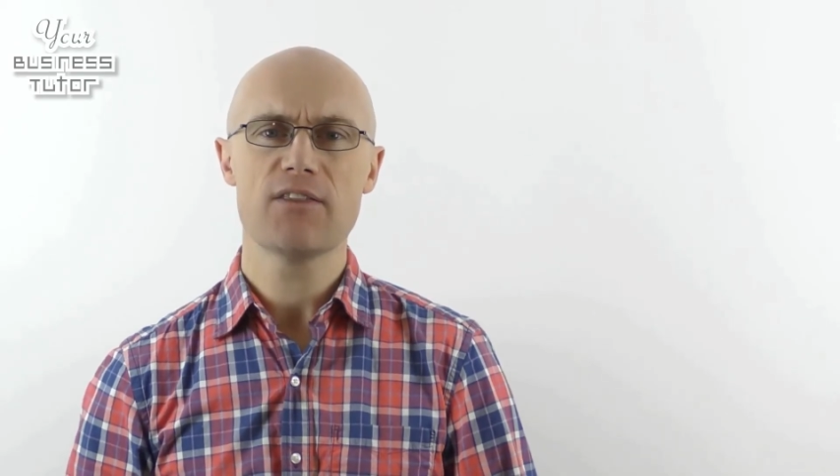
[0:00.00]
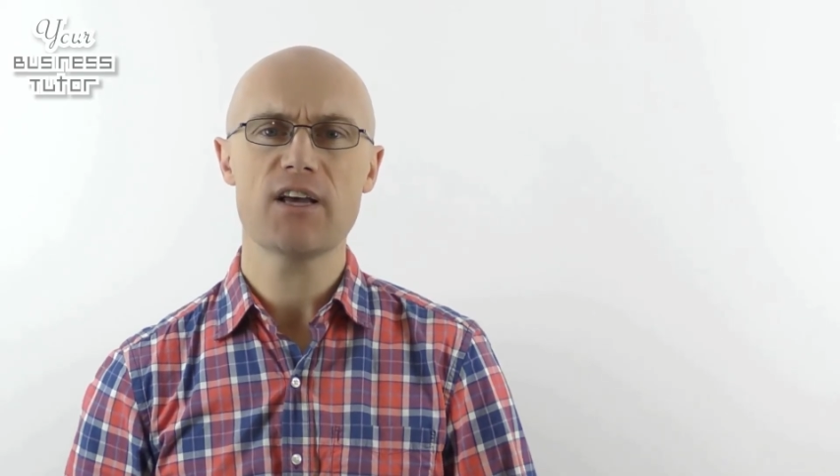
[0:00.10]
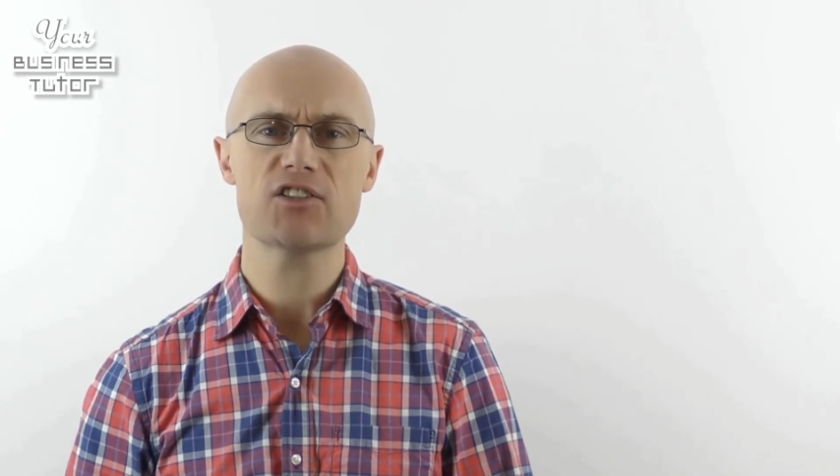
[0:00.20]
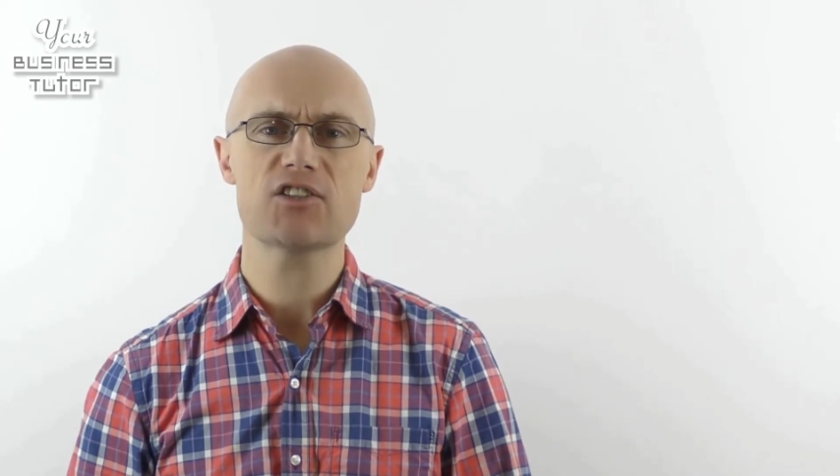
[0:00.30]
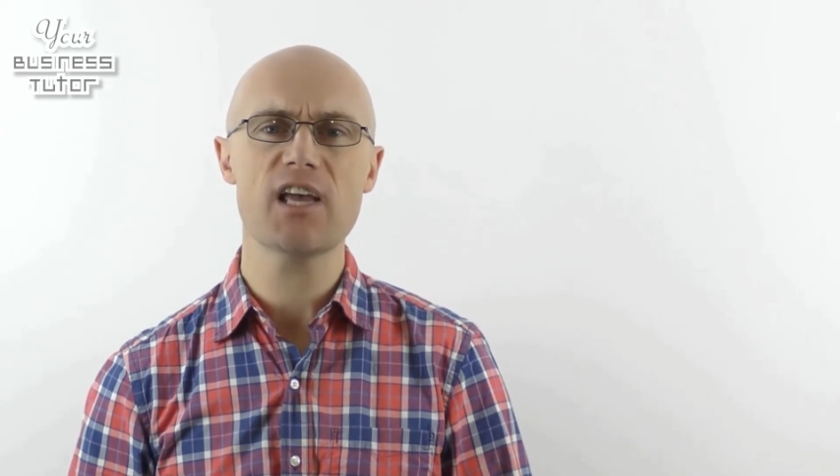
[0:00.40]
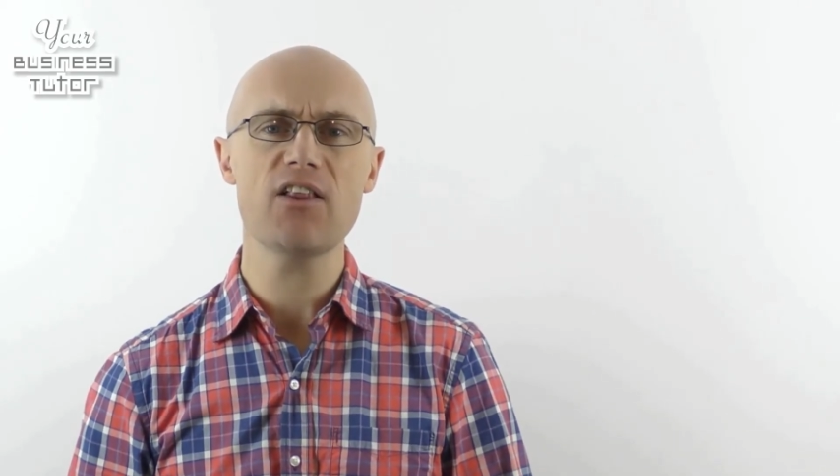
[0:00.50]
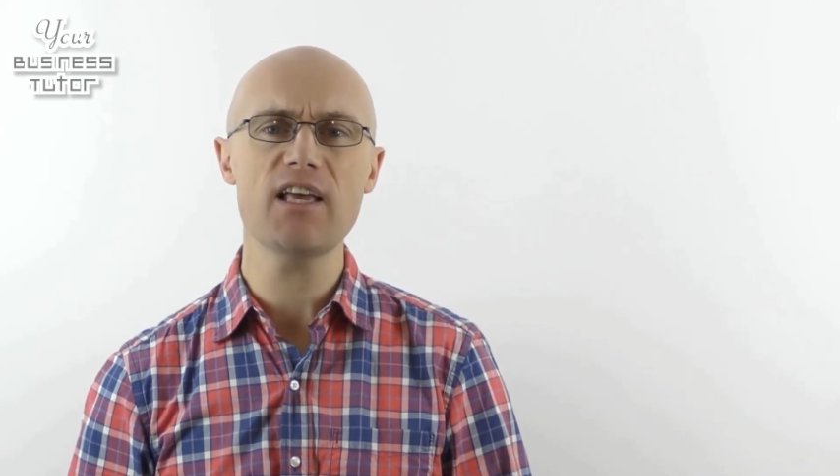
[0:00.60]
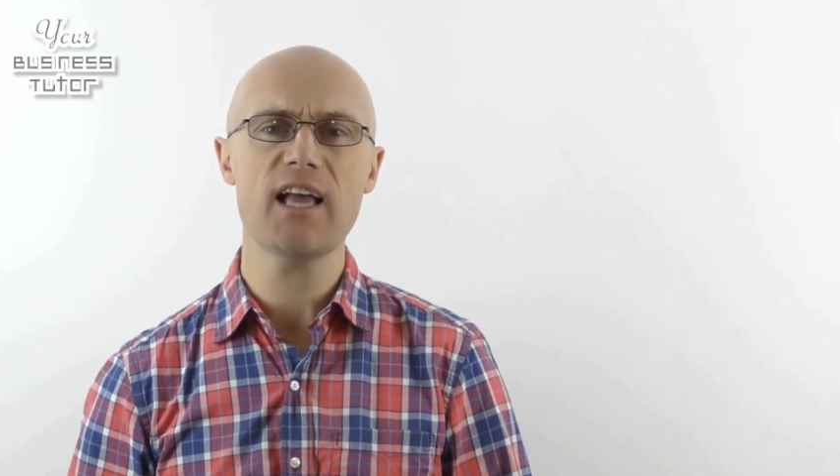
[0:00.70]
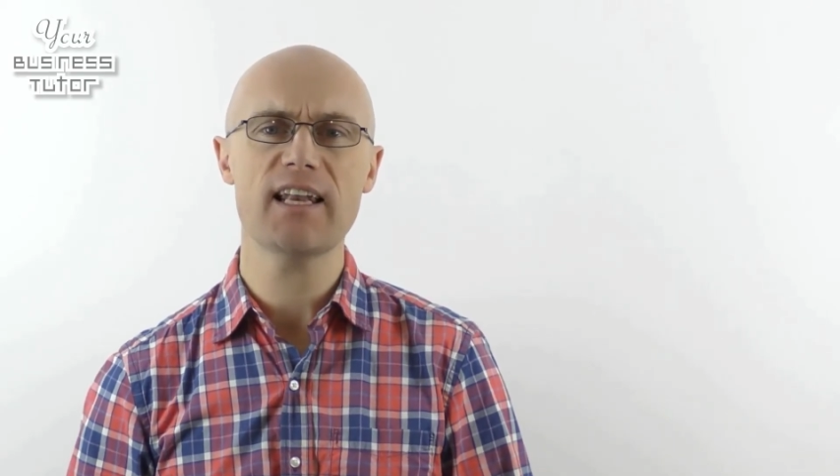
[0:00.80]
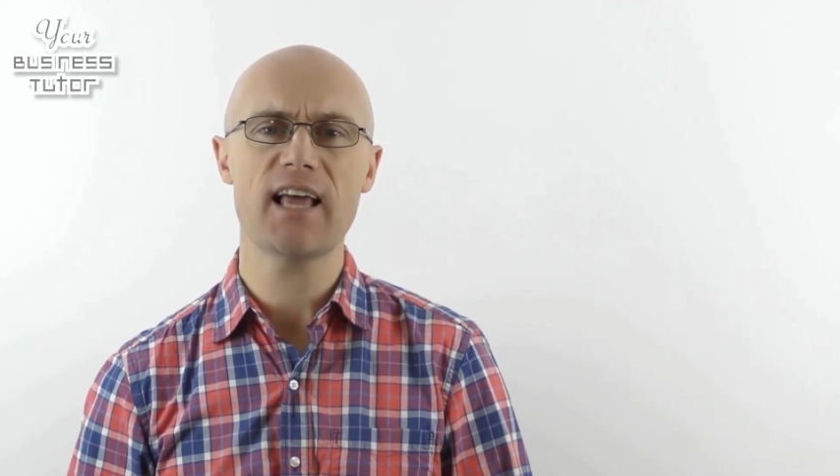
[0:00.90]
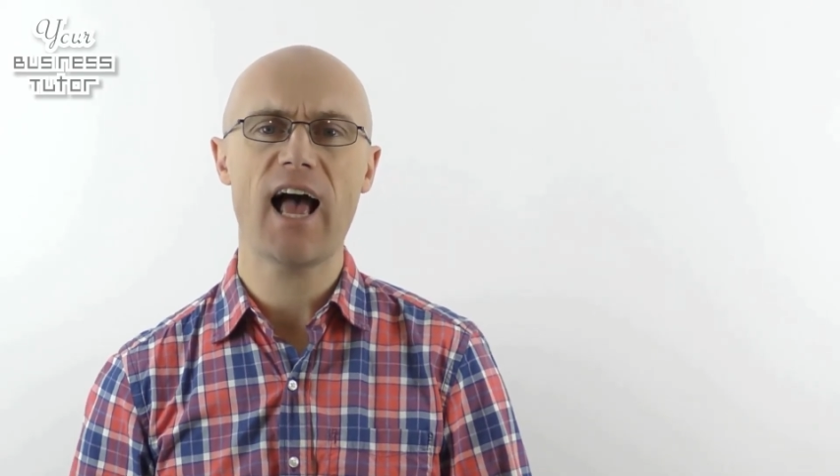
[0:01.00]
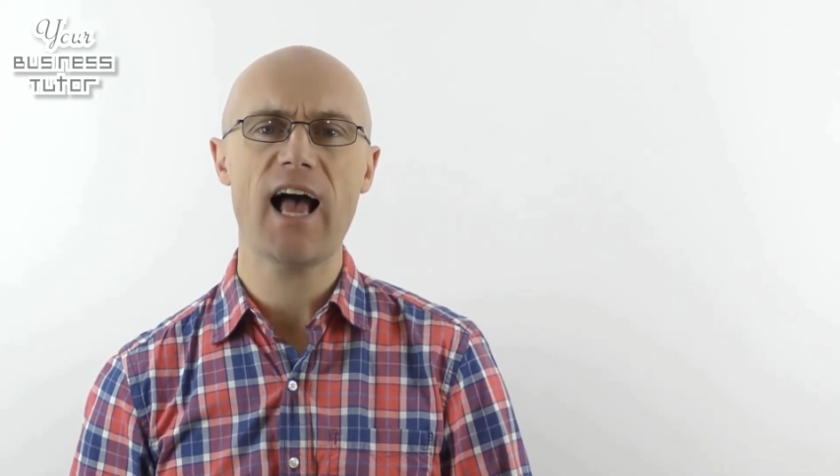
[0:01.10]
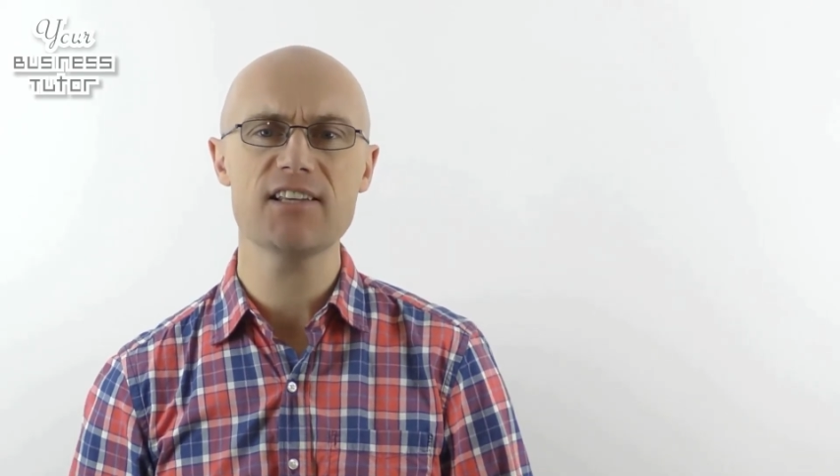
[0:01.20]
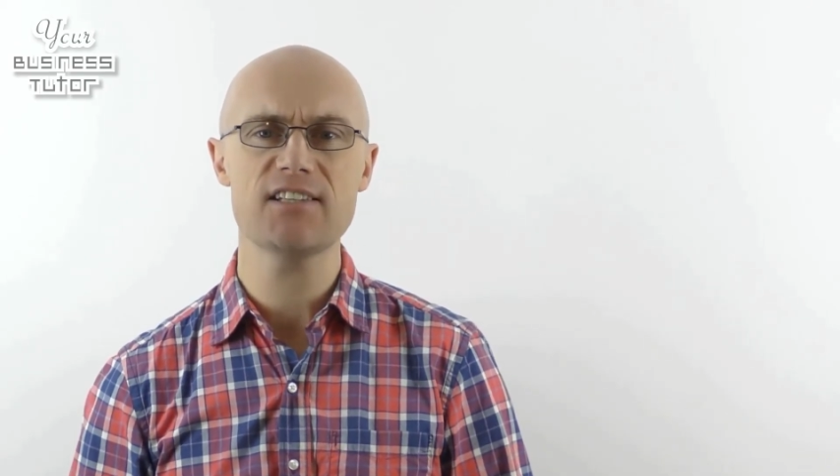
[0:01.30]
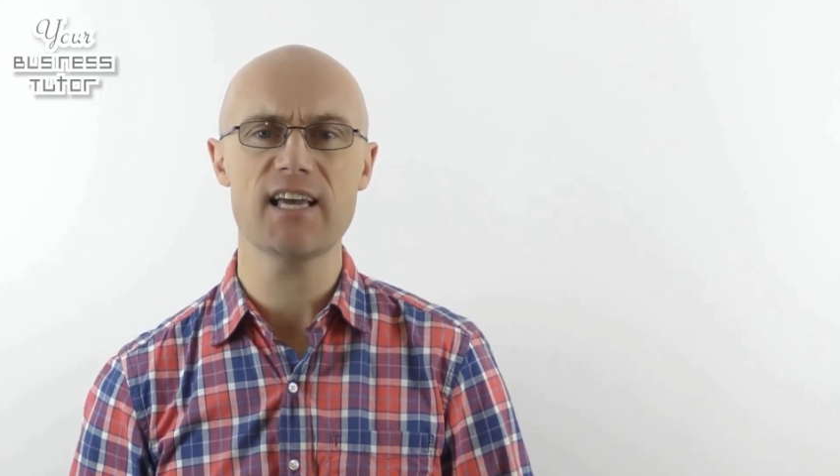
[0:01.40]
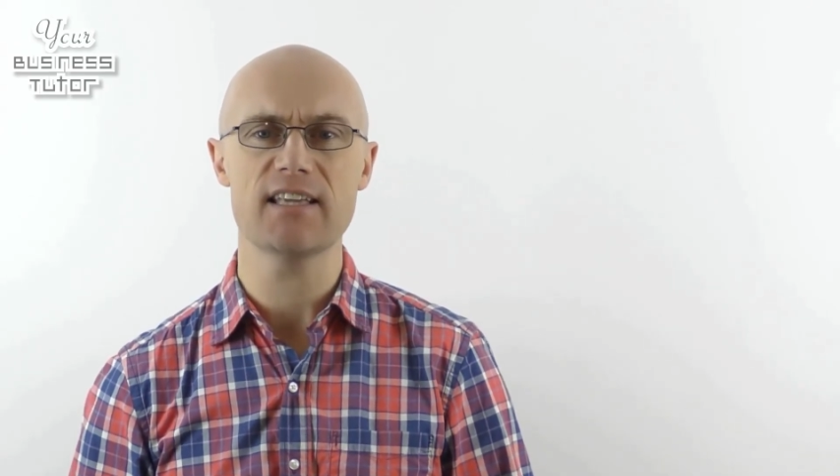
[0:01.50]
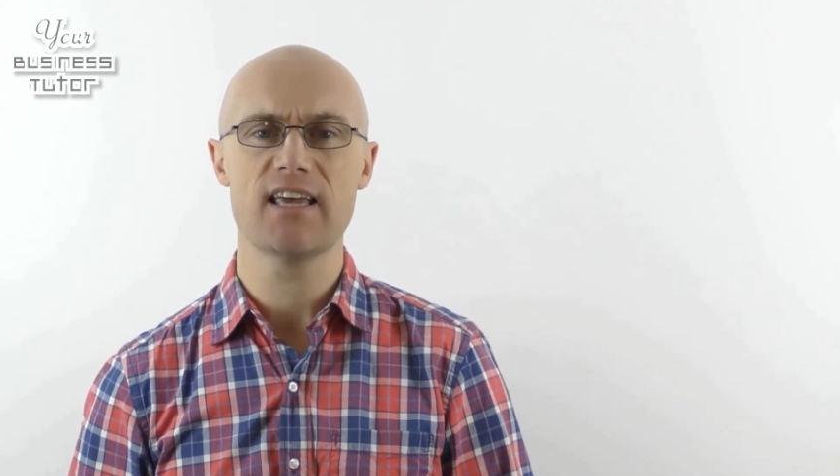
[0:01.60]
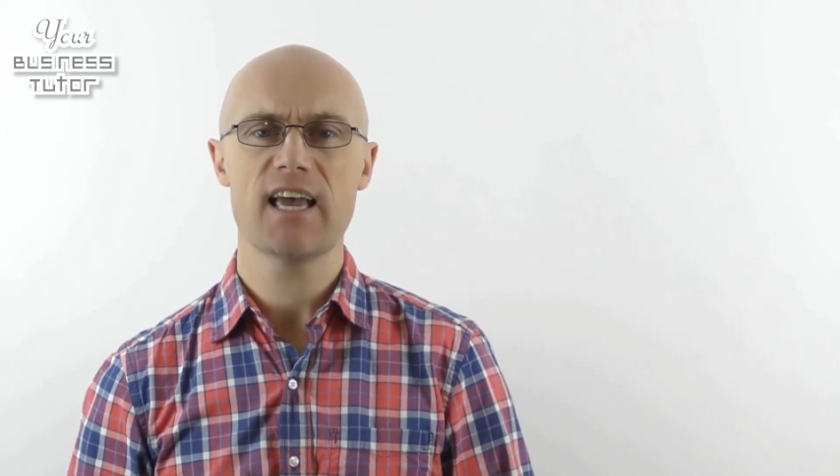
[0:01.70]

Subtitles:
that selling an asset